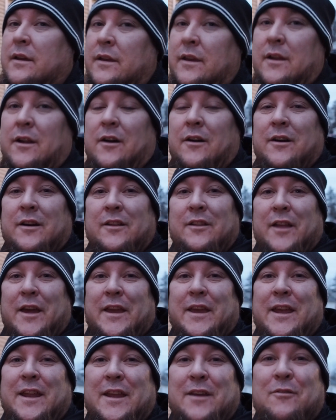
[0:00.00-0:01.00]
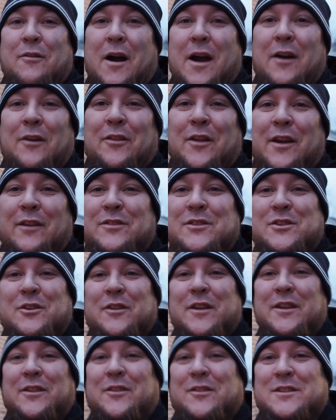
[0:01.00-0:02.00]
you know, like any wildlife
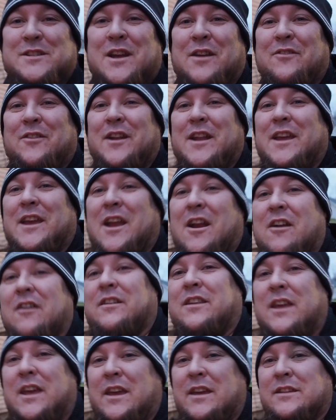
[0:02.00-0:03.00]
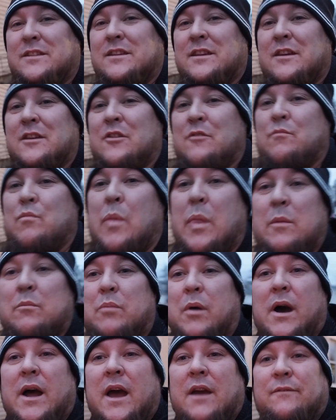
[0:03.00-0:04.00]
shooting, there's never any guarantees,
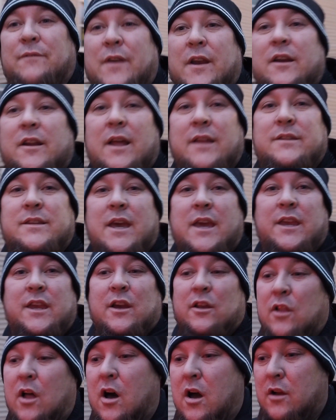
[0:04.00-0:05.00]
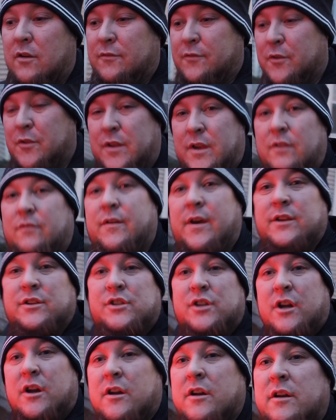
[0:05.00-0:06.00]
but I figured I'd take you along for the
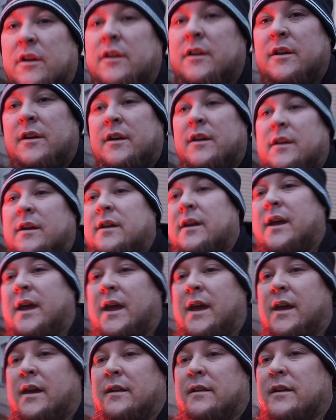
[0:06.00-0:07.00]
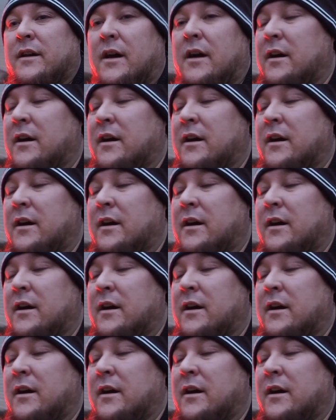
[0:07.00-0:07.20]
adventure and